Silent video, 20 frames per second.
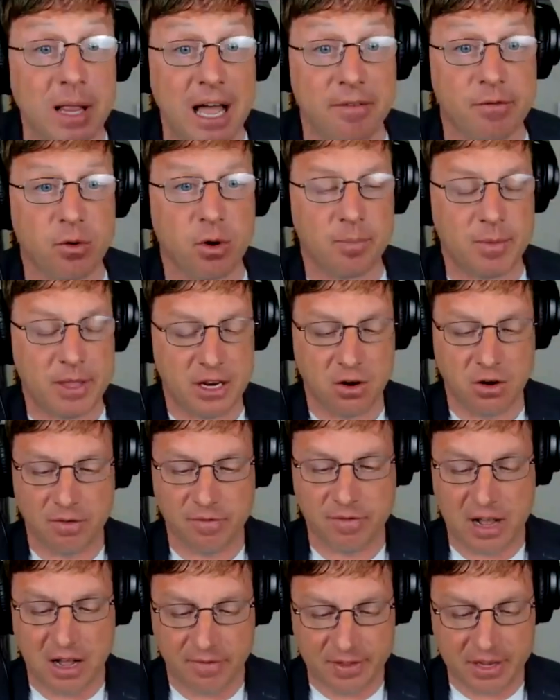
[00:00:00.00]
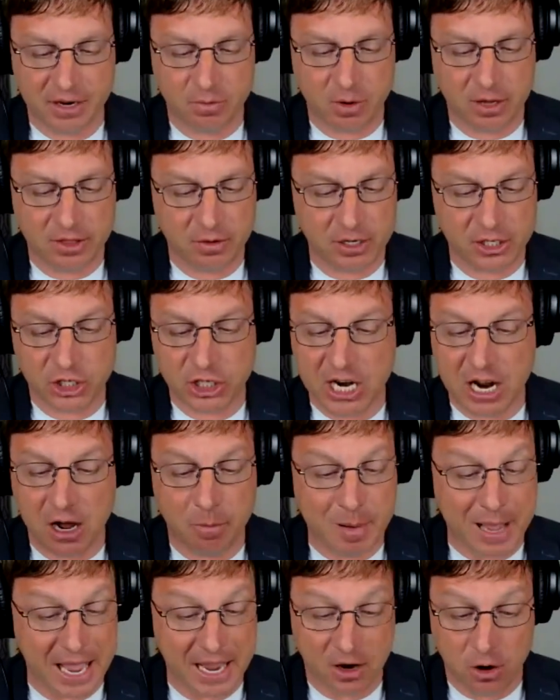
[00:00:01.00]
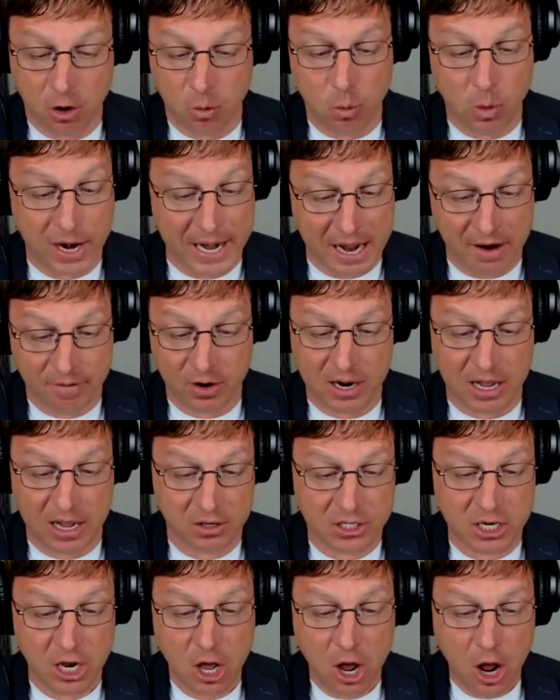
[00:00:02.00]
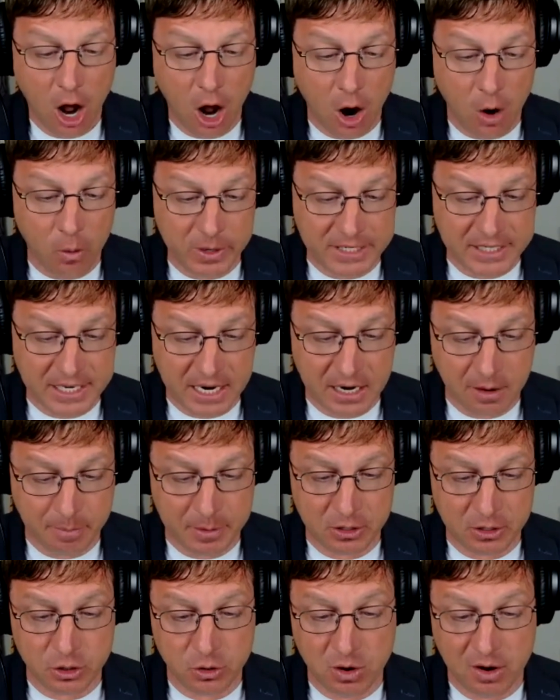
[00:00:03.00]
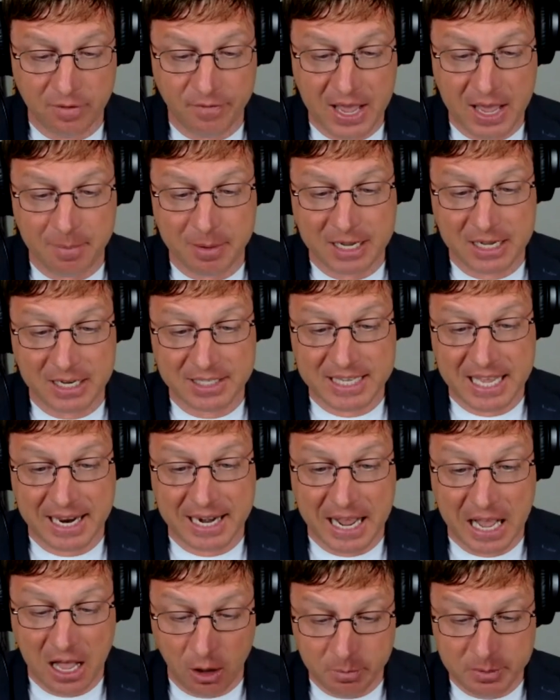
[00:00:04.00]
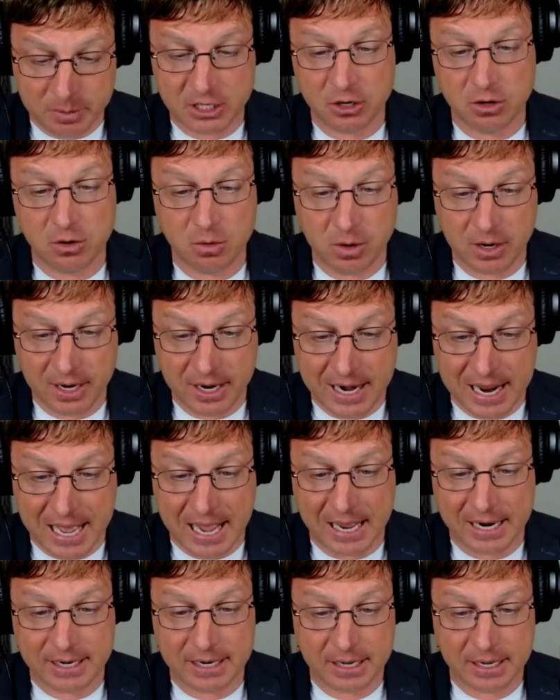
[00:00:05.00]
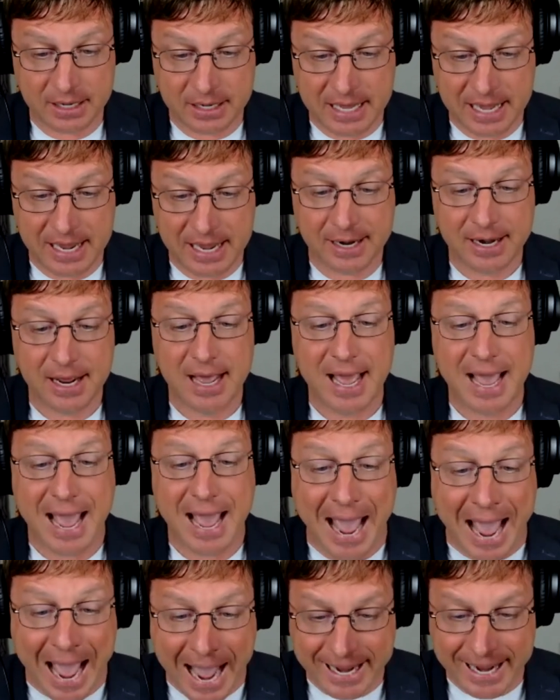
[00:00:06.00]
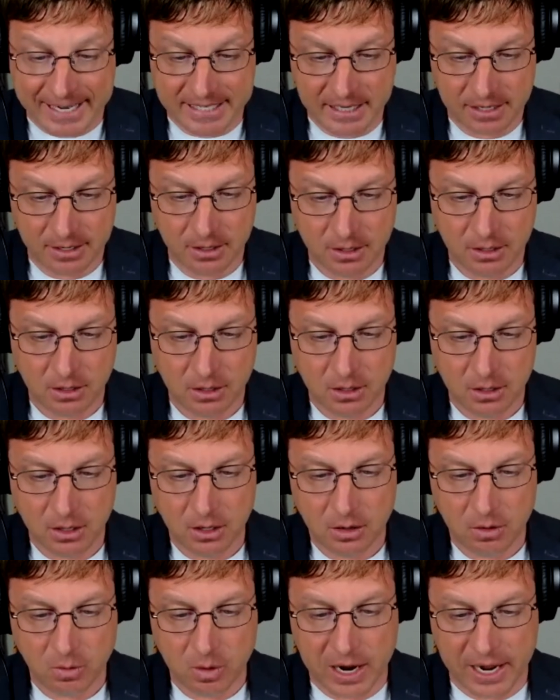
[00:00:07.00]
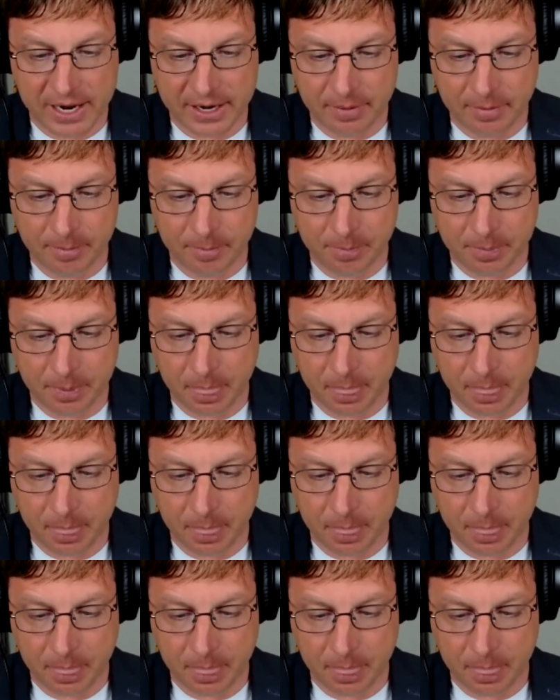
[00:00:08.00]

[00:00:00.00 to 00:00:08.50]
platform that you're involved in, whether it's Shao Bank or whatever else. Always set up your 2FA because that helps you not get hacked, right?